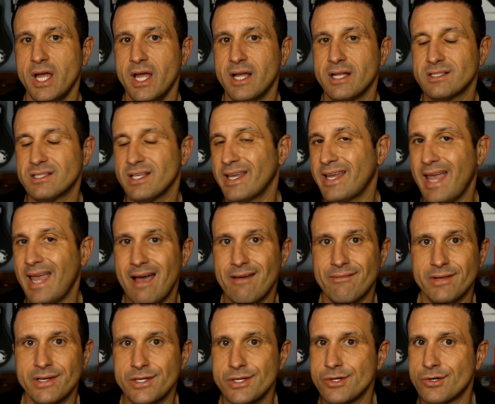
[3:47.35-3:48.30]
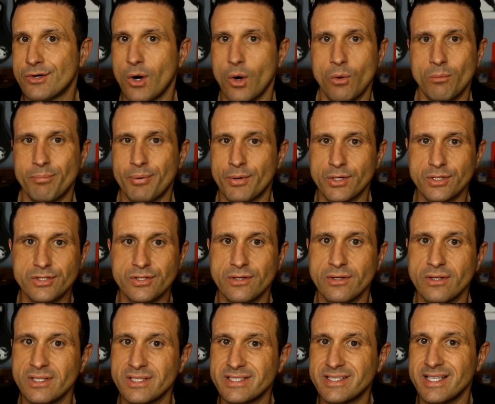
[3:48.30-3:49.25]
It's like having your own
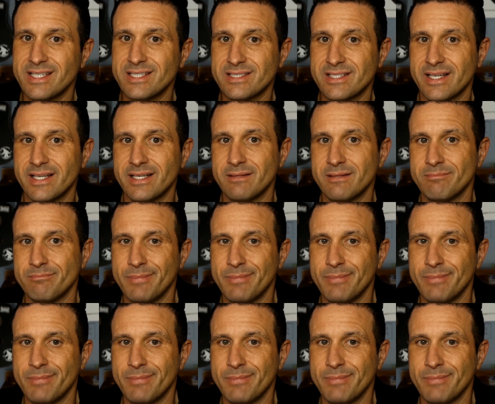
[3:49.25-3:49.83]
personal assistant,